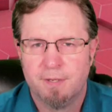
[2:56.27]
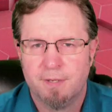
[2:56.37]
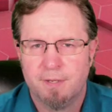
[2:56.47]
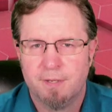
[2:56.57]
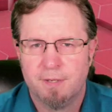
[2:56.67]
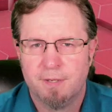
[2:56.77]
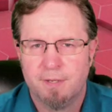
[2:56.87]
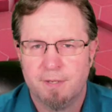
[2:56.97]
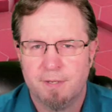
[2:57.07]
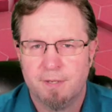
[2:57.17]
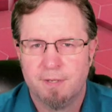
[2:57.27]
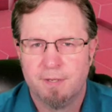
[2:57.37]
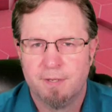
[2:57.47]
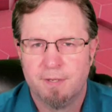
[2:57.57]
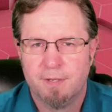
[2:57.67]

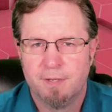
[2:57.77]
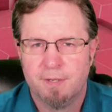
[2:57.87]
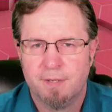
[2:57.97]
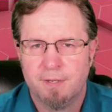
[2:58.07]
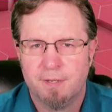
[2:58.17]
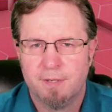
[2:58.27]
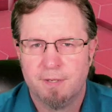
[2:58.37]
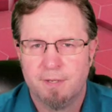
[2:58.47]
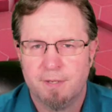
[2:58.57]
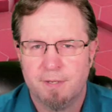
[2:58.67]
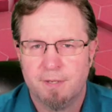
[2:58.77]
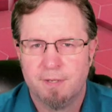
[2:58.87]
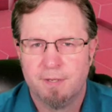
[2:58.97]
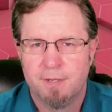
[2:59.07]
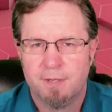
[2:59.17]

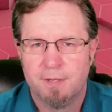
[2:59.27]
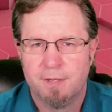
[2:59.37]
This person isn't speaking.